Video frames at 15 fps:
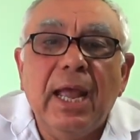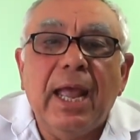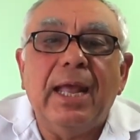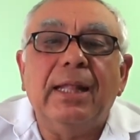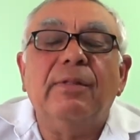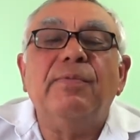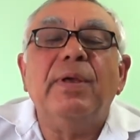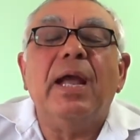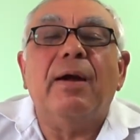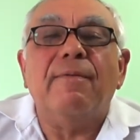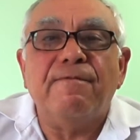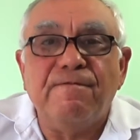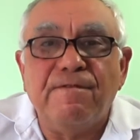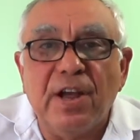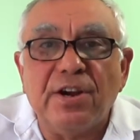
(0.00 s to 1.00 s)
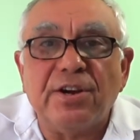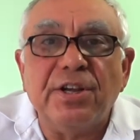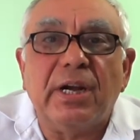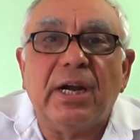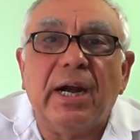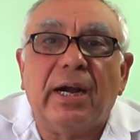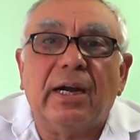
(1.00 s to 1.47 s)
and we are very
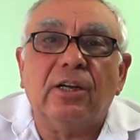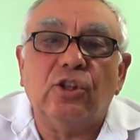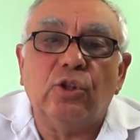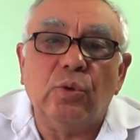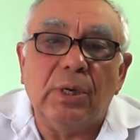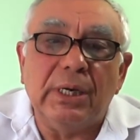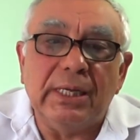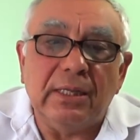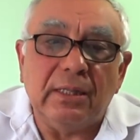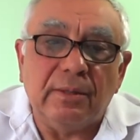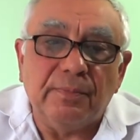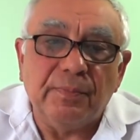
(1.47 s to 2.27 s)
hard to lead.